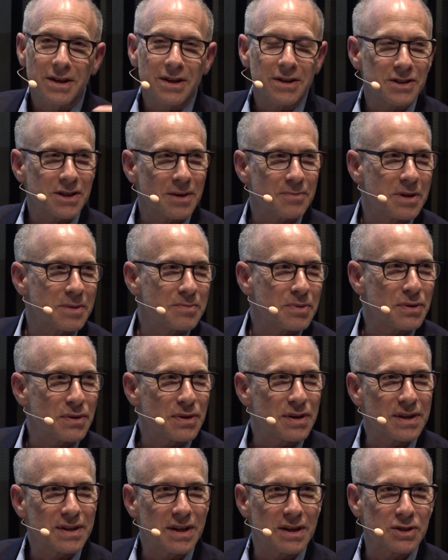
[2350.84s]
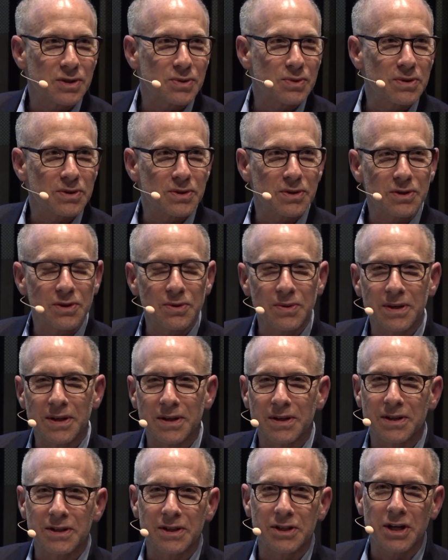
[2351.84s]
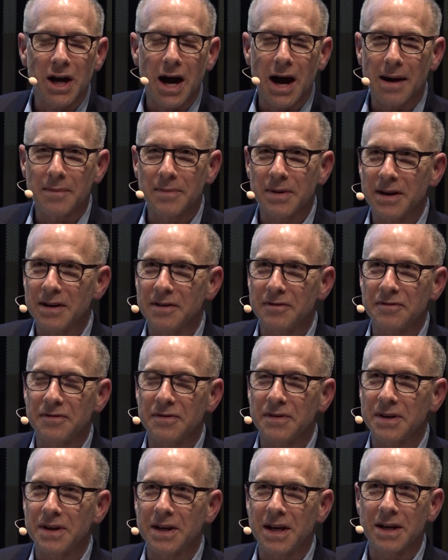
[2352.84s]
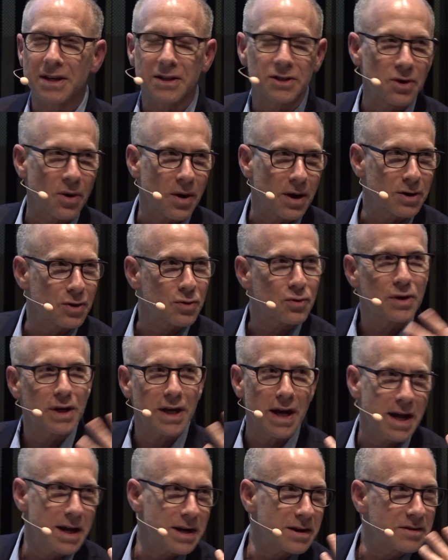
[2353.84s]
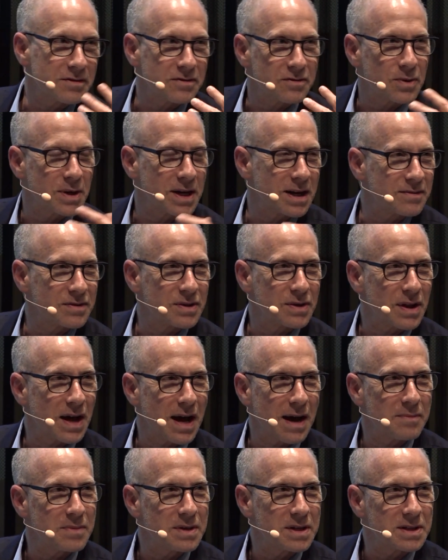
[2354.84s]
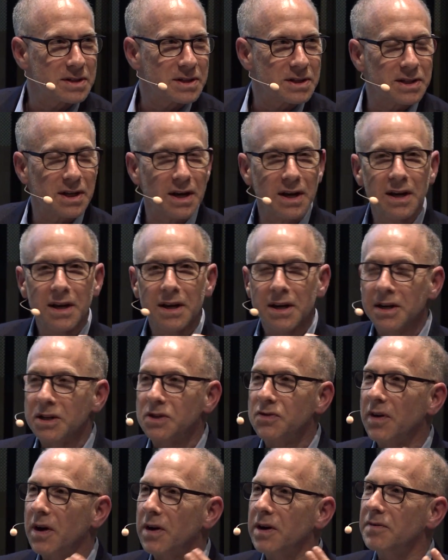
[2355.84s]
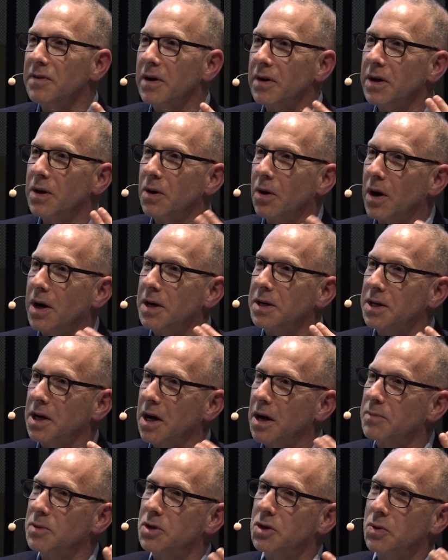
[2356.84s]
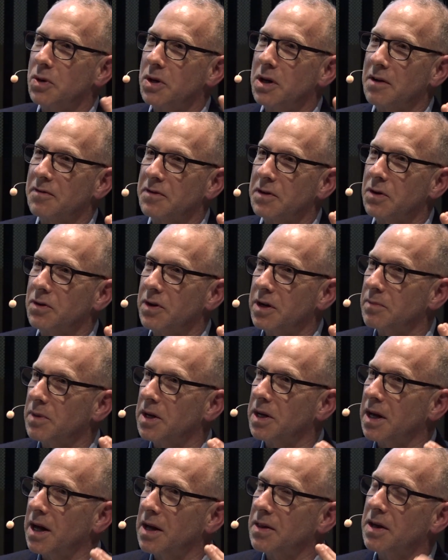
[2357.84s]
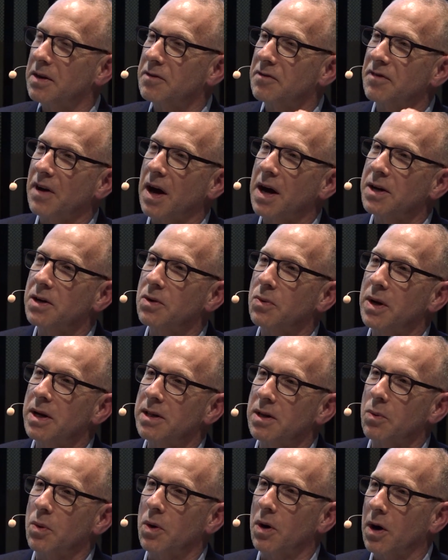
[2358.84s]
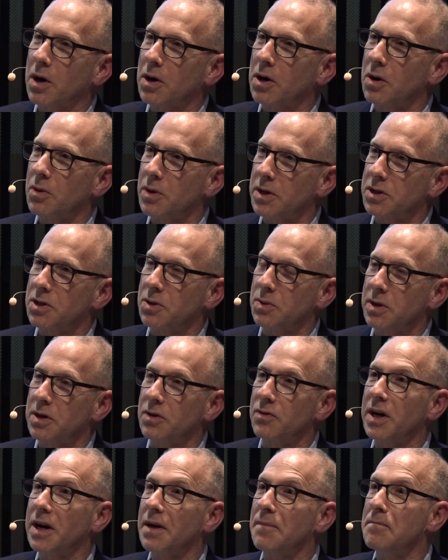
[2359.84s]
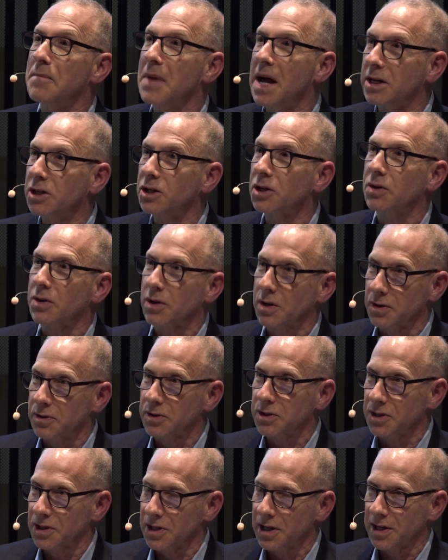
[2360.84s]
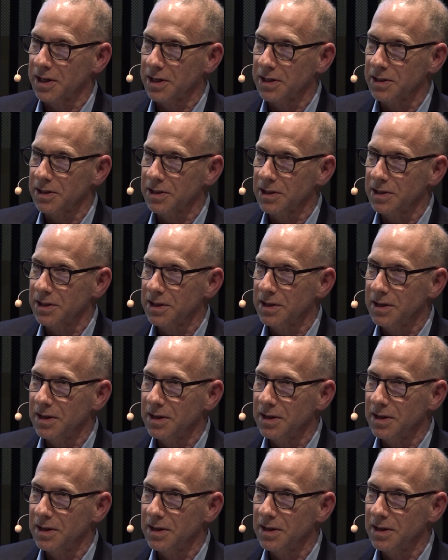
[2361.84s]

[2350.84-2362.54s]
Some people think that schools are doing a good job if kids are creative, whatever that means. It's very, very hard to come to enough agreement and then find a way that we're all going to agree to measure those things,